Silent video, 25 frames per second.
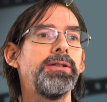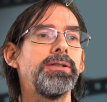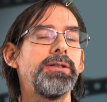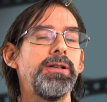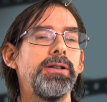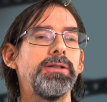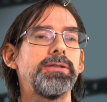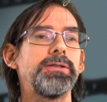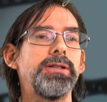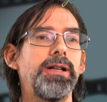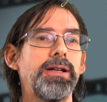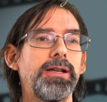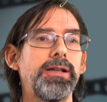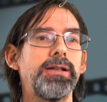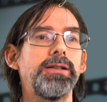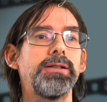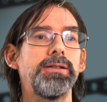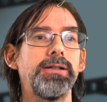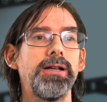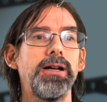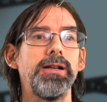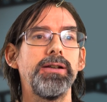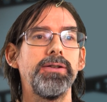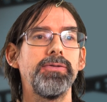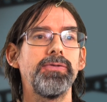So it's like
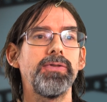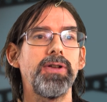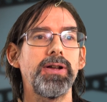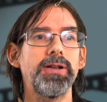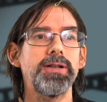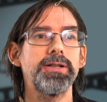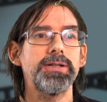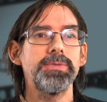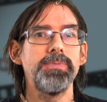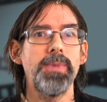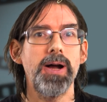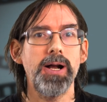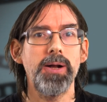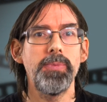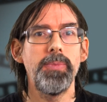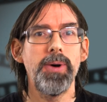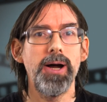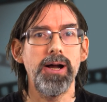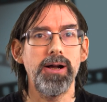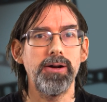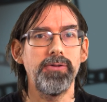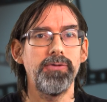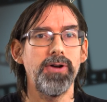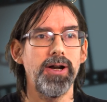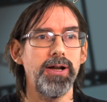kind of like smack
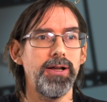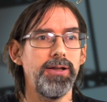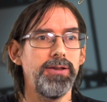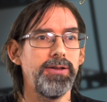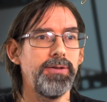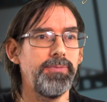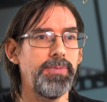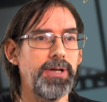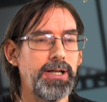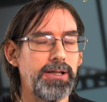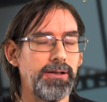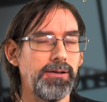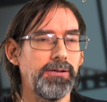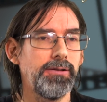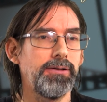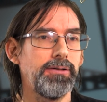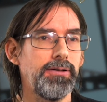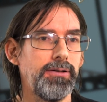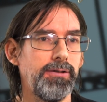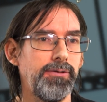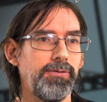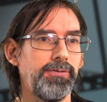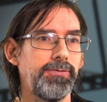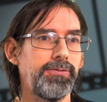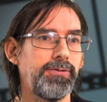bang right in the middle
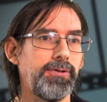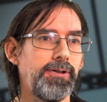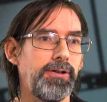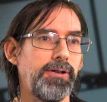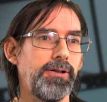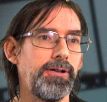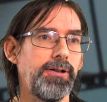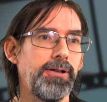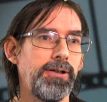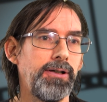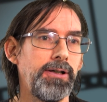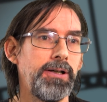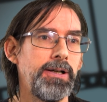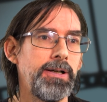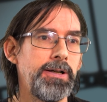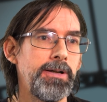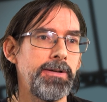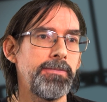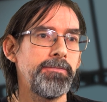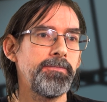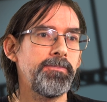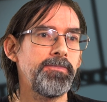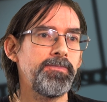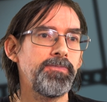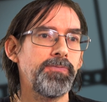of
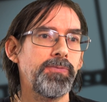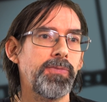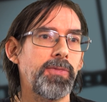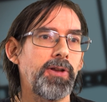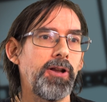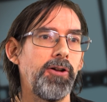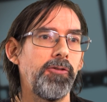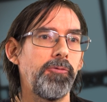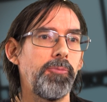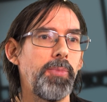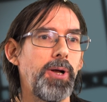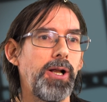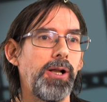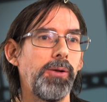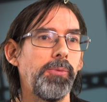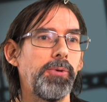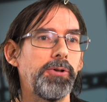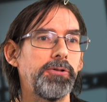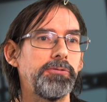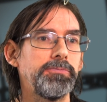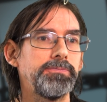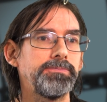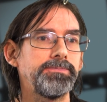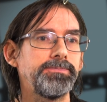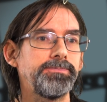
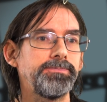Melbourne.